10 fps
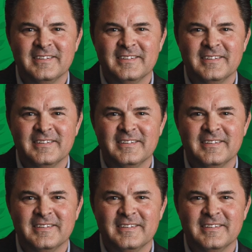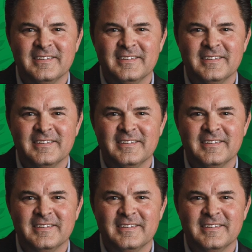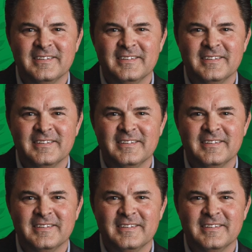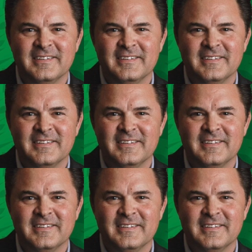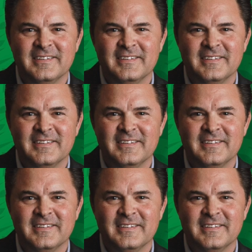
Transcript: (no lip movement)